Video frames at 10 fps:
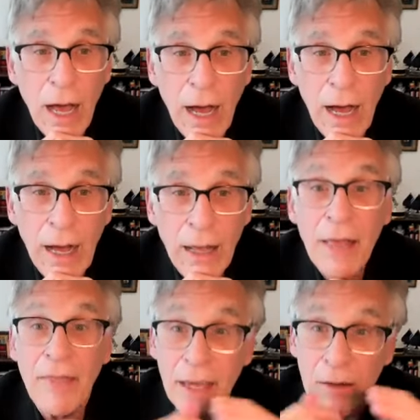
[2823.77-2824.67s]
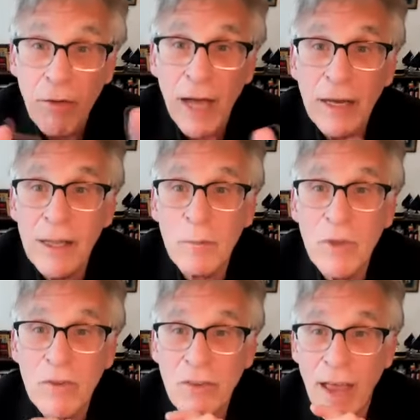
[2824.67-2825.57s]
Uh, they invited them
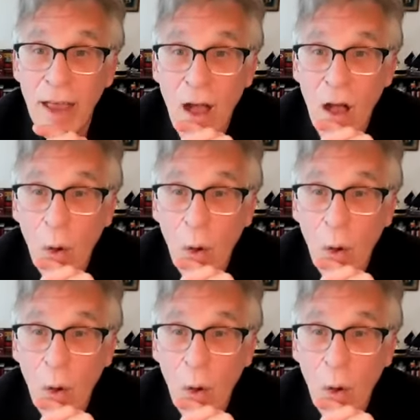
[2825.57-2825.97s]
to say,